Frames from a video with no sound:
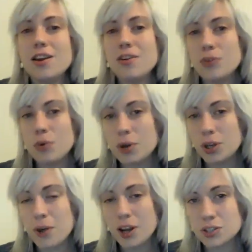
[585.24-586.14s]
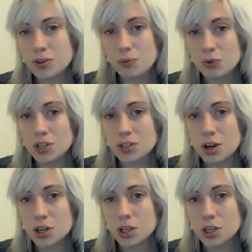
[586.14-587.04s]
if you're a UX
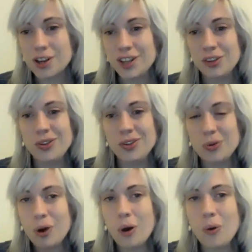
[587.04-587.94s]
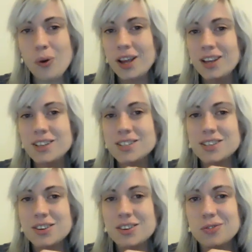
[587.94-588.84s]
researcher, your role
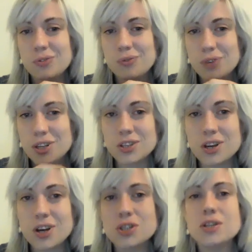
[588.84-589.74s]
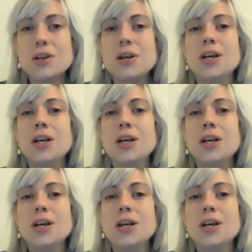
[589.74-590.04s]
is research.